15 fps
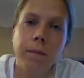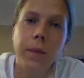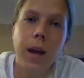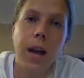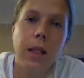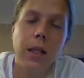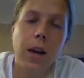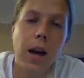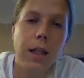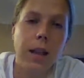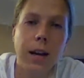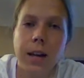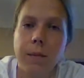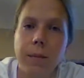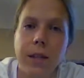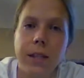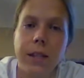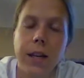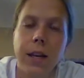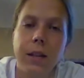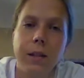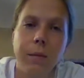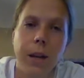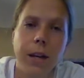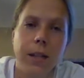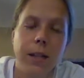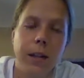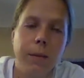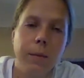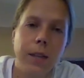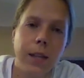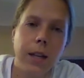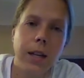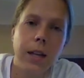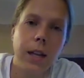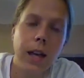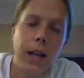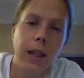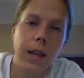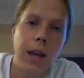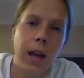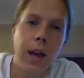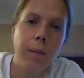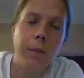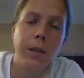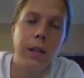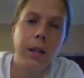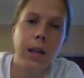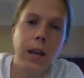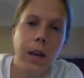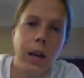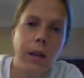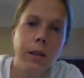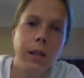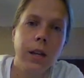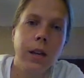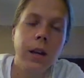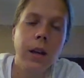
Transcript: And that can be seen, it's many times seen in like the hips and the knees,